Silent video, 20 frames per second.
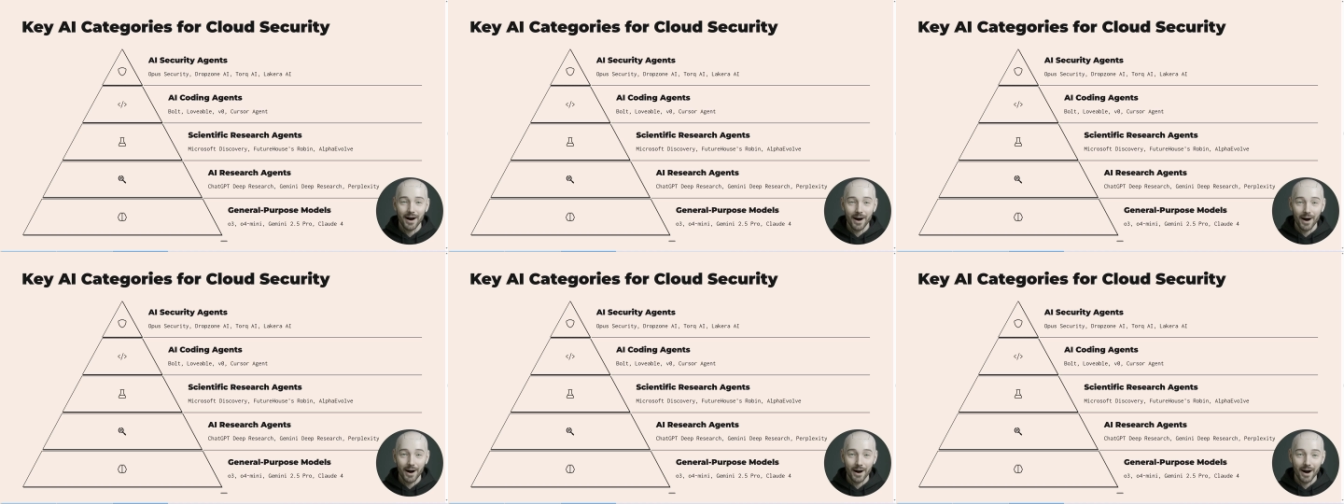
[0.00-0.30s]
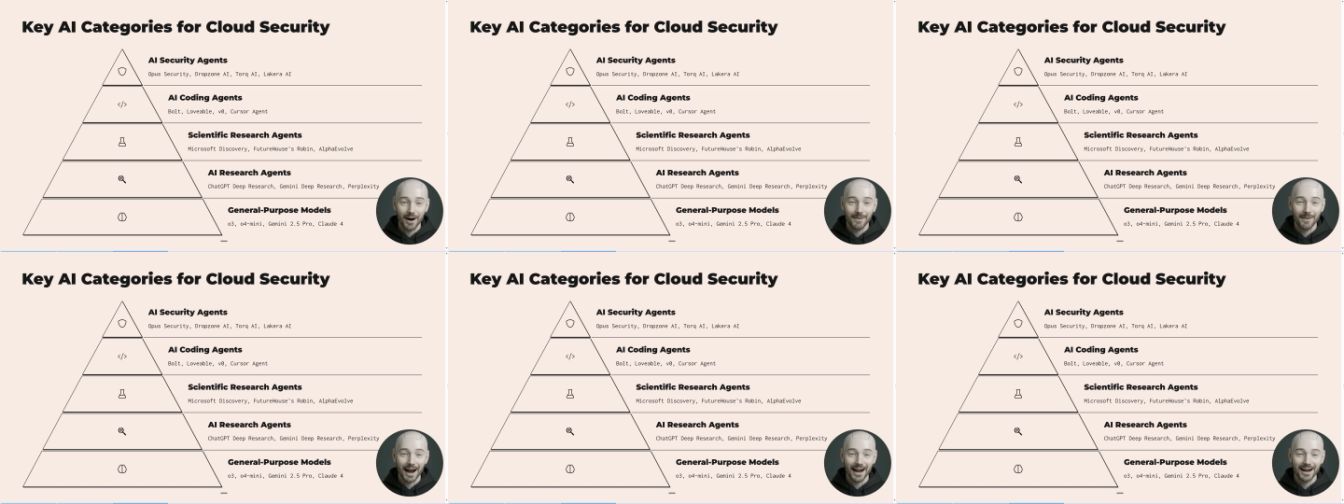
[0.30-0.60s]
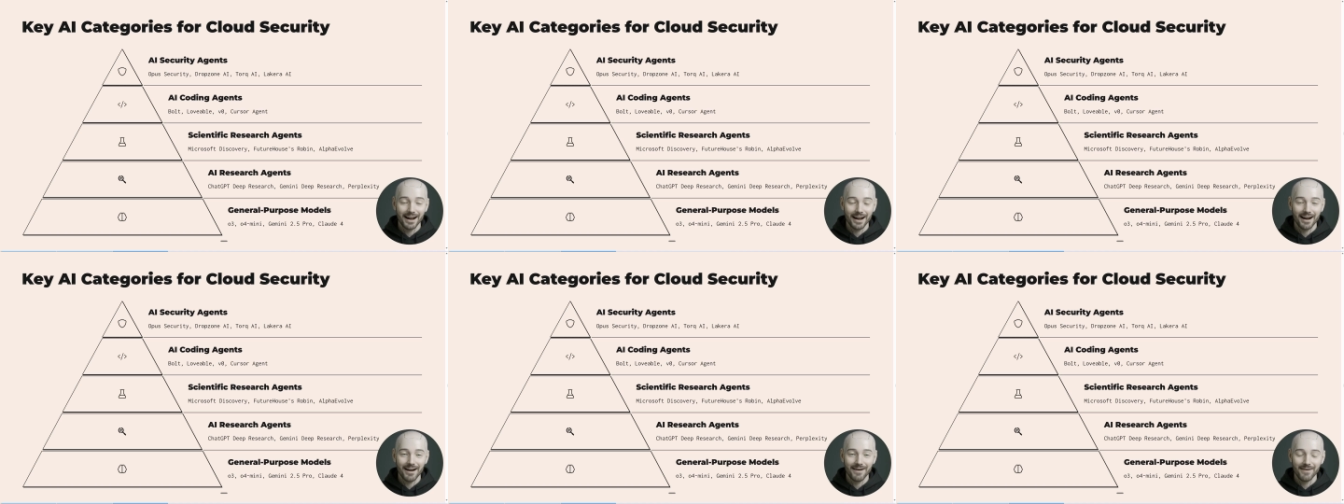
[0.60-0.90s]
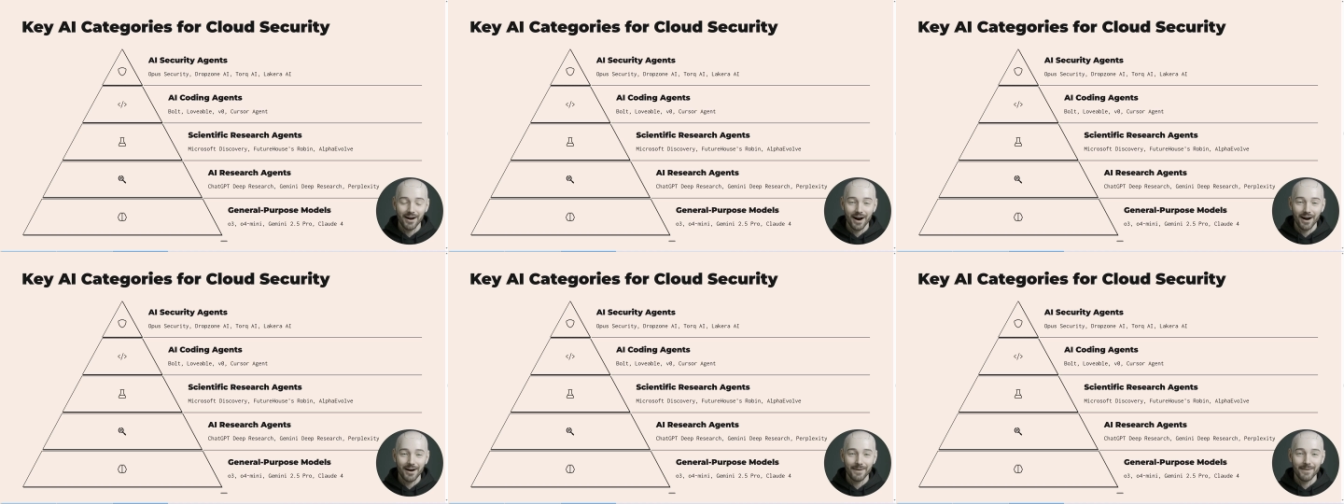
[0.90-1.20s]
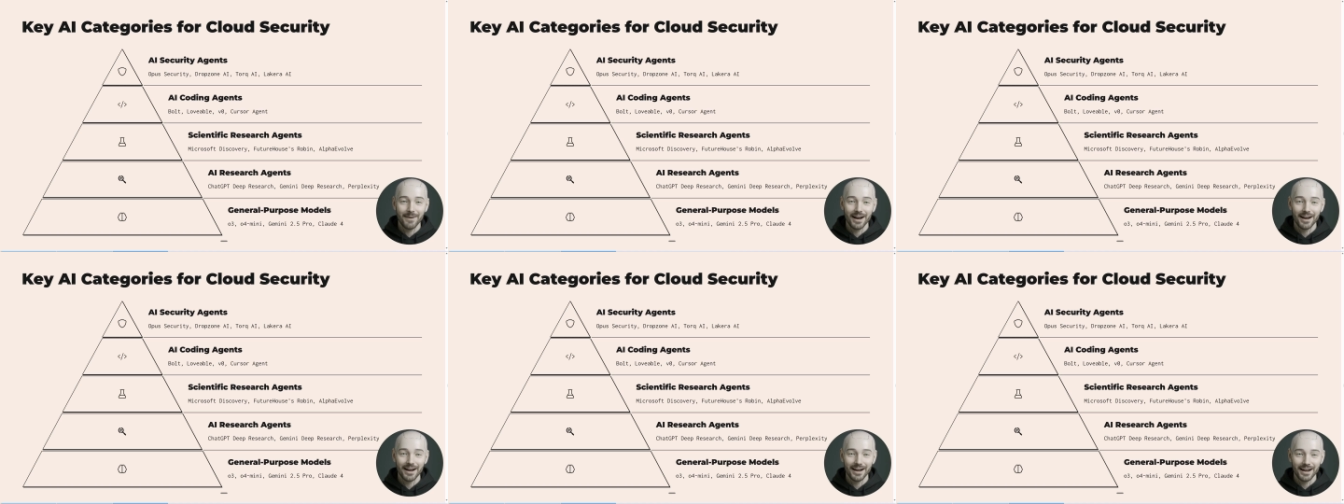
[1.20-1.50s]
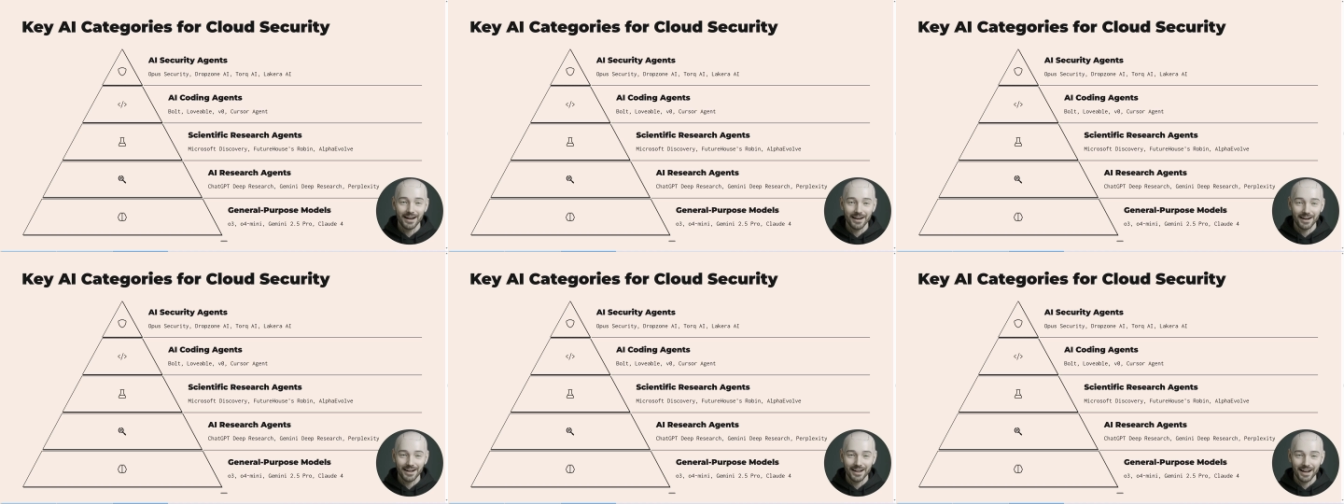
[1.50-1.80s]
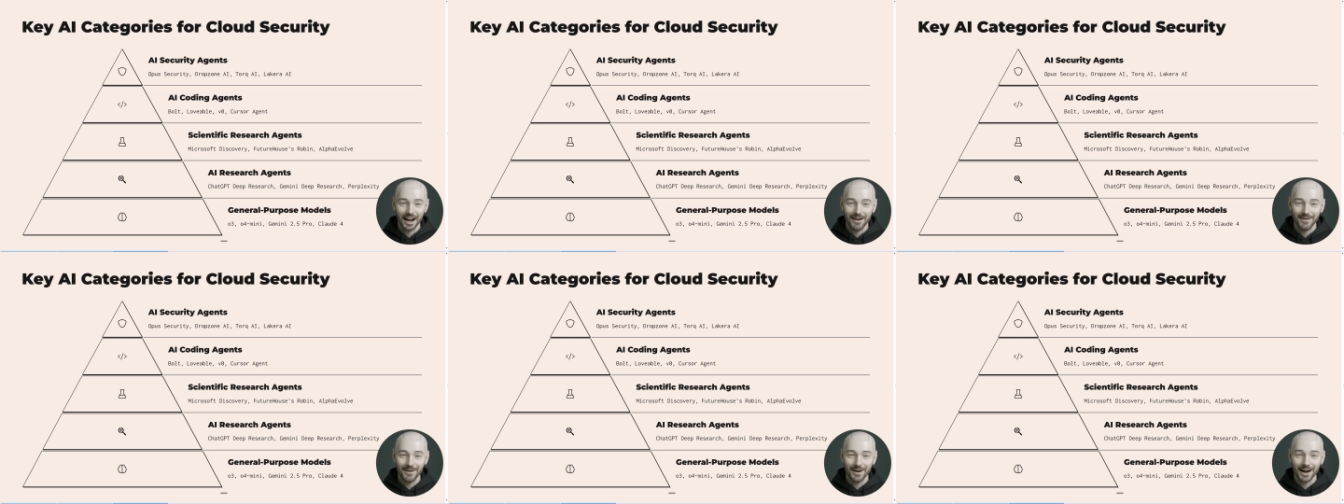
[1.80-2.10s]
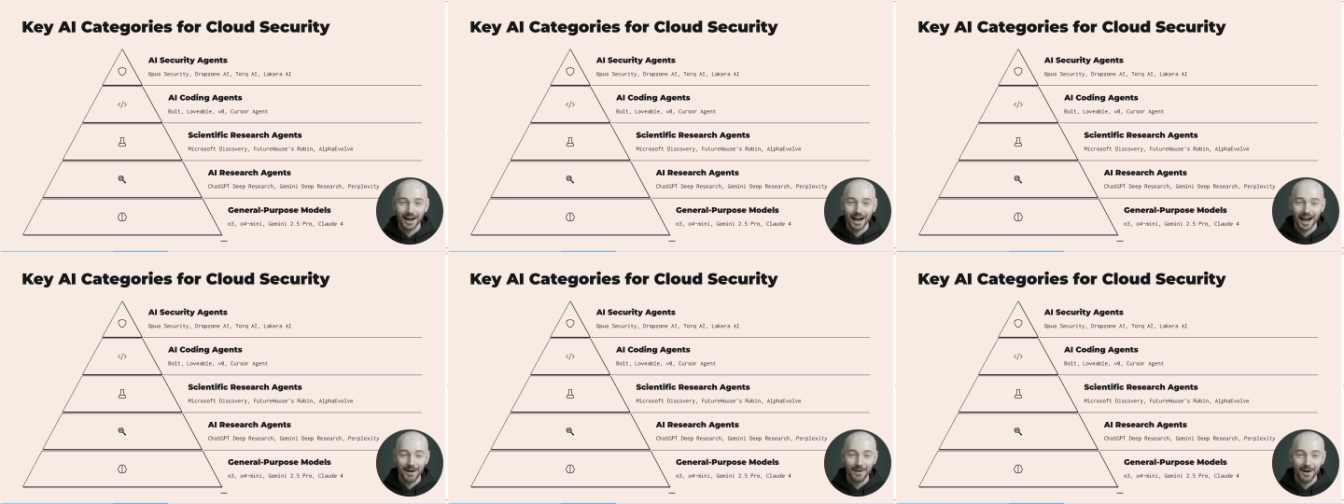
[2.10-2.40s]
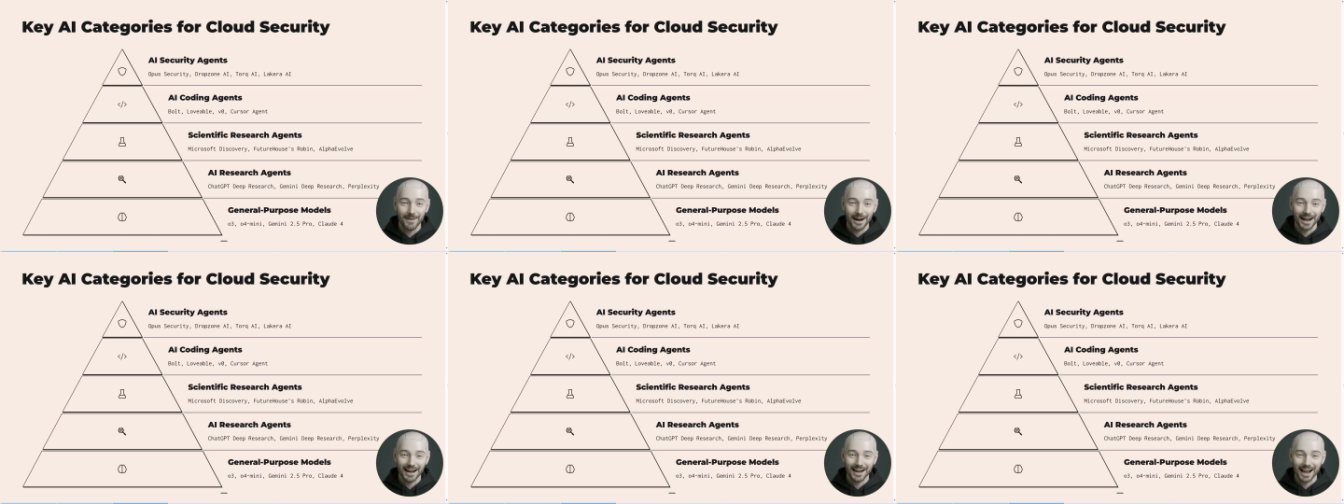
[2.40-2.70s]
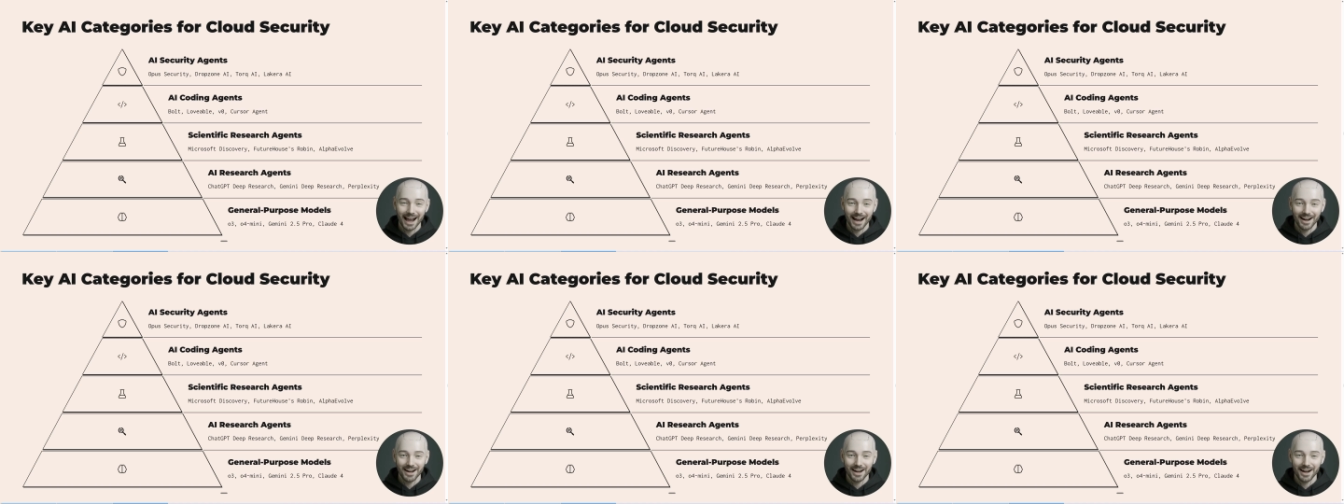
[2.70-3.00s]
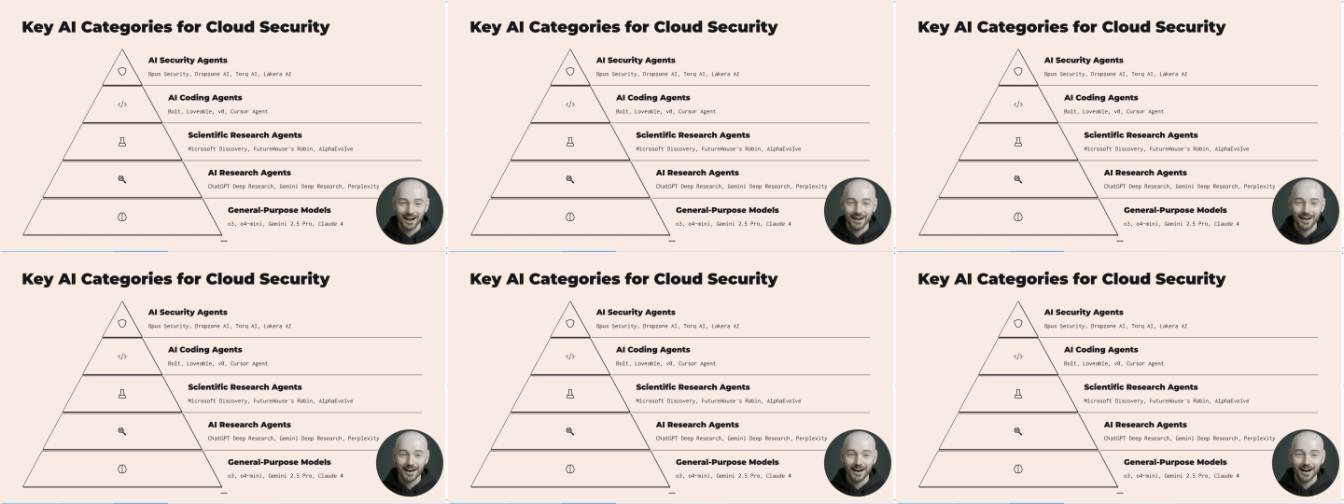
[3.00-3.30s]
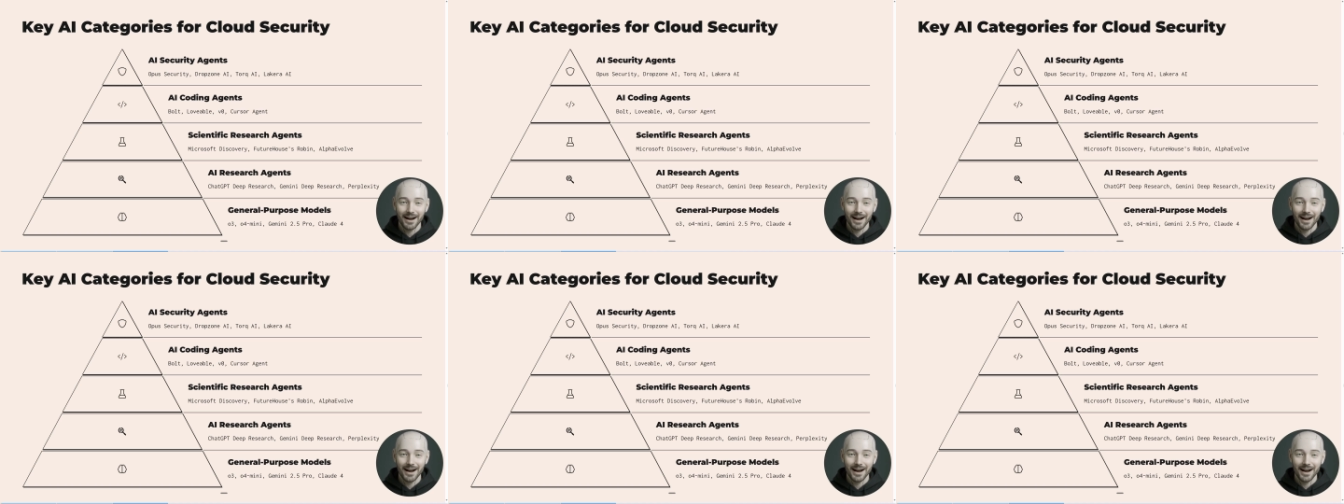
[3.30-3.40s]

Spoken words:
automating vulnerability discovery and remediation,